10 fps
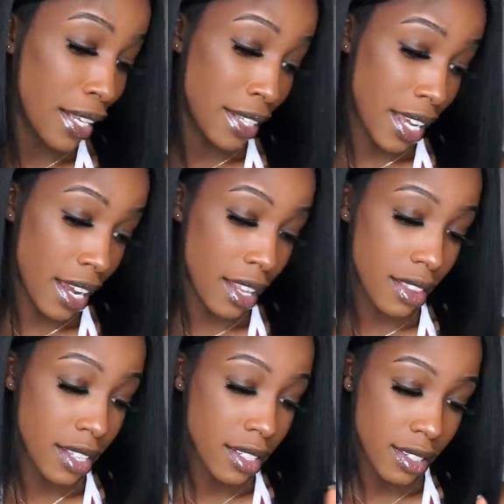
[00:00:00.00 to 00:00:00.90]
yeah,
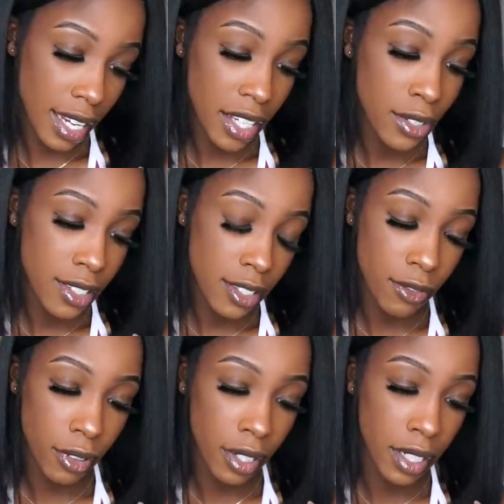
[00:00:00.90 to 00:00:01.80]
this, I used this
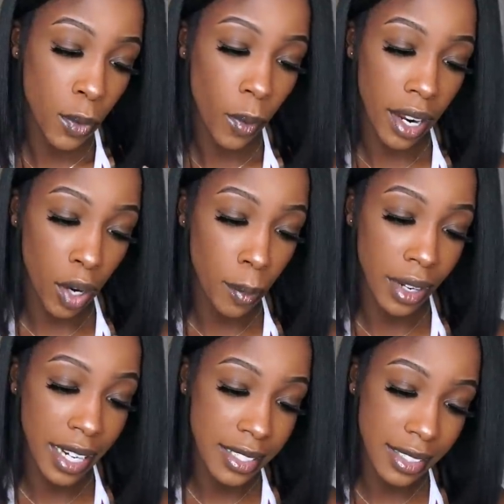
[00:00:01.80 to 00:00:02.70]
for a good while,
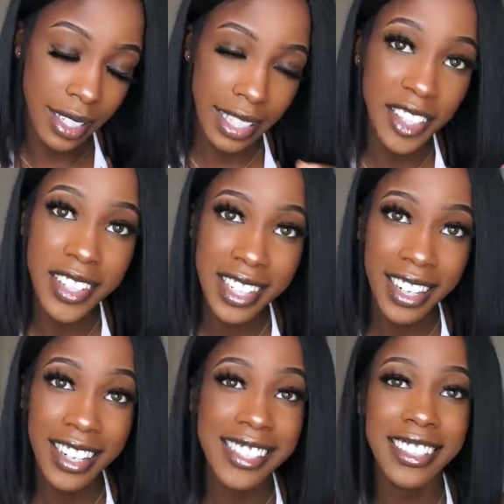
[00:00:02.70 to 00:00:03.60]
but I just got
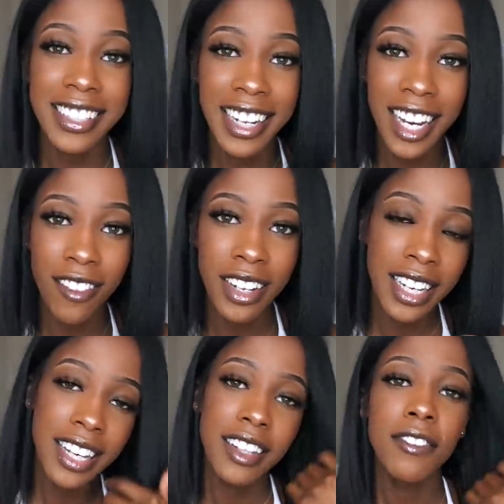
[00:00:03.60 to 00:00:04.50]
irritated because it didn't have
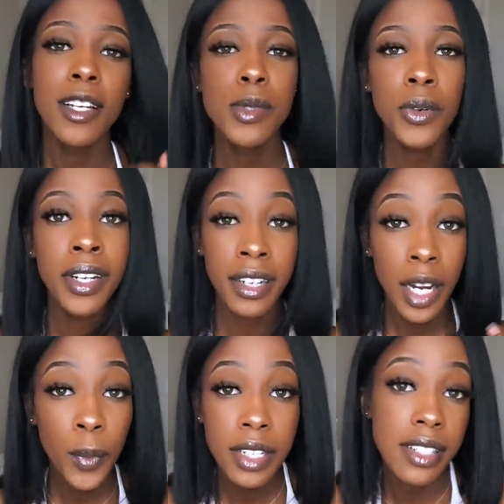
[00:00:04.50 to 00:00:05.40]
the flip screen, and
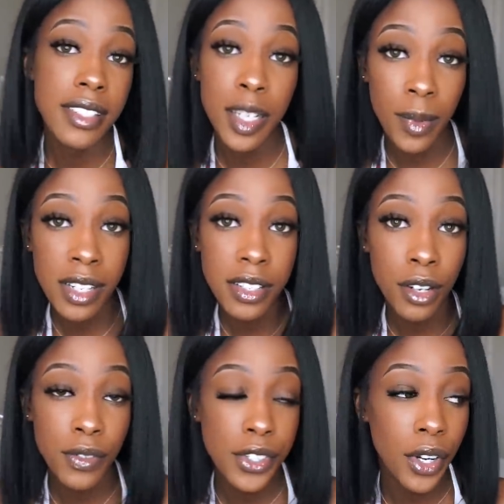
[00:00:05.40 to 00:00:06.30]
I wanted to see
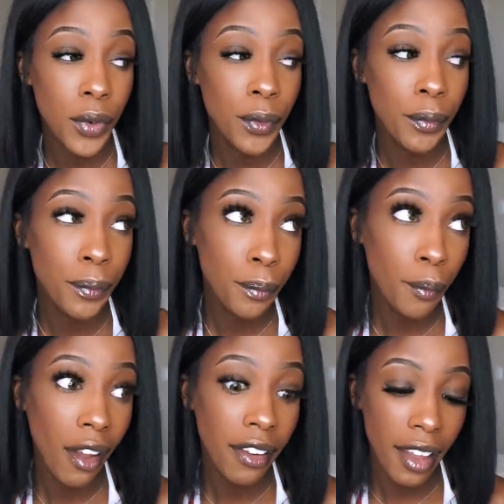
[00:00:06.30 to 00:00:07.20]
myself, so.
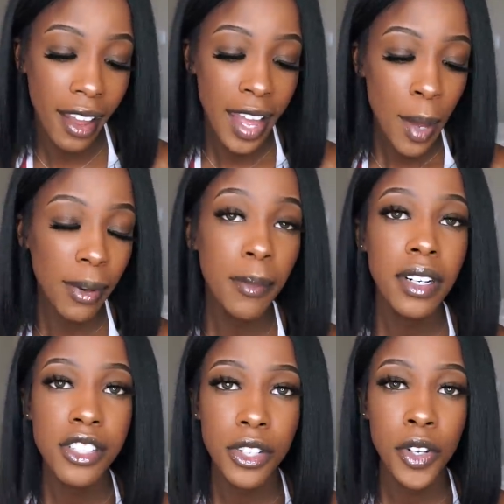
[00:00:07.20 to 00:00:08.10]
Yeah. But I'm
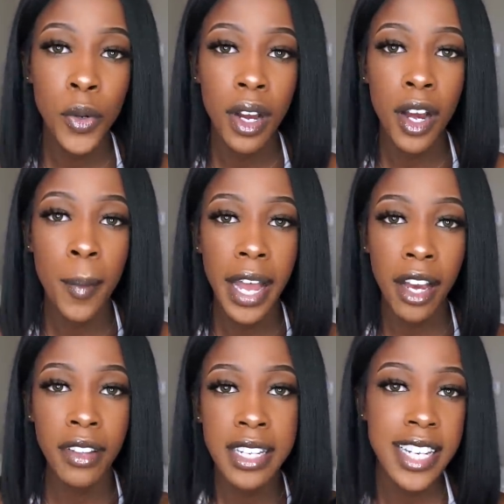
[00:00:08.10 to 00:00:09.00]
gonna show you
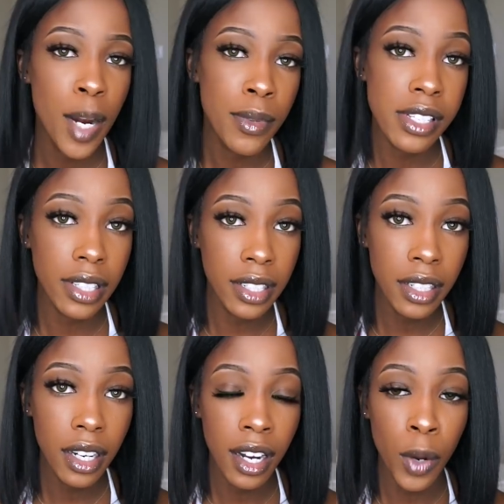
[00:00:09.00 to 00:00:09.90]
how these cameras
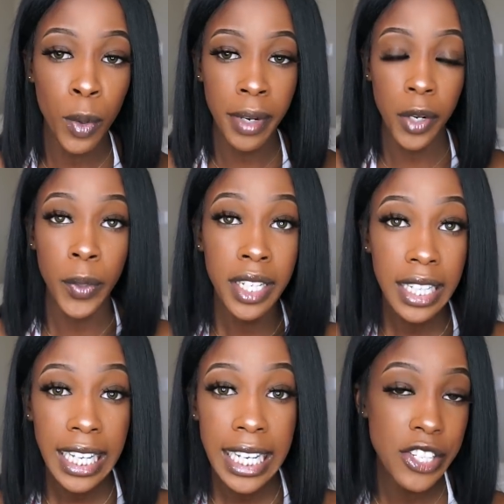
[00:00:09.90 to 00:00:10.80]
look with my ring
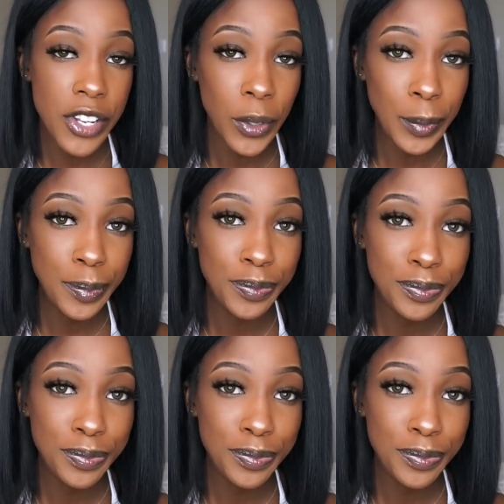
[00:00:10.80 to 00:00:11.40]
light. So